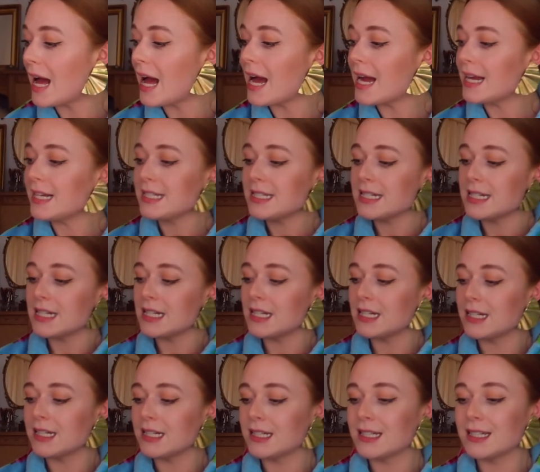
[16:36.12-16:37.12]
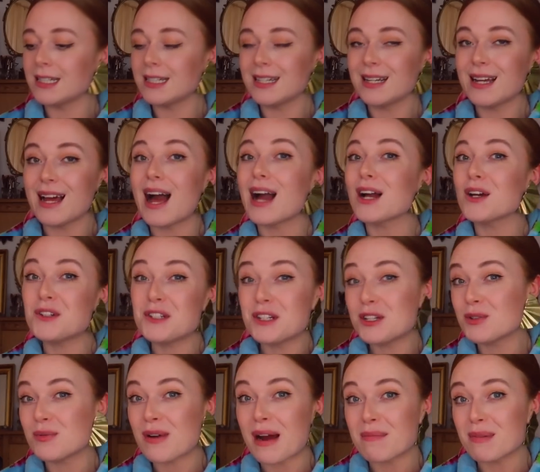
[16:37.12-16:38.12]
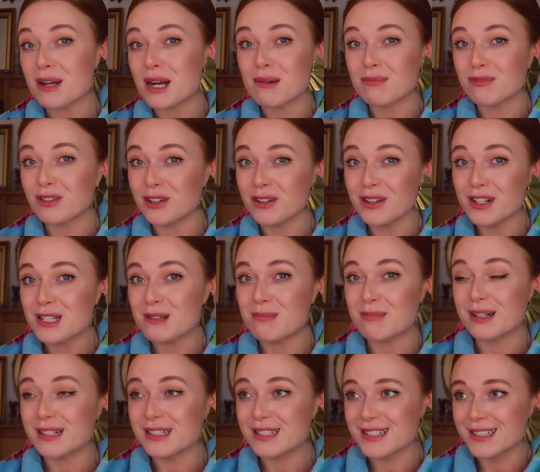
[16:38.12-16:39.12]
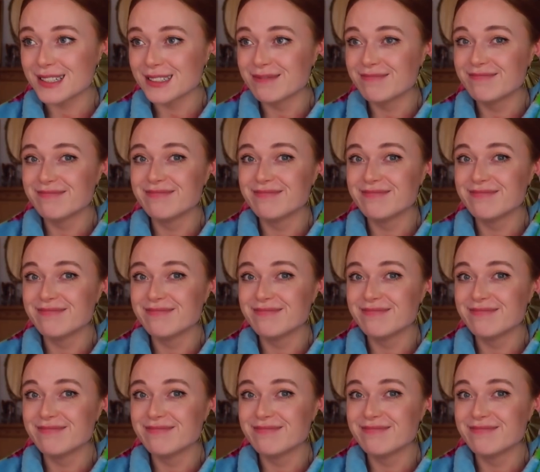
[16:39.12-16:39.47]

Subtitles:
And I could just wrap it up for Christmas.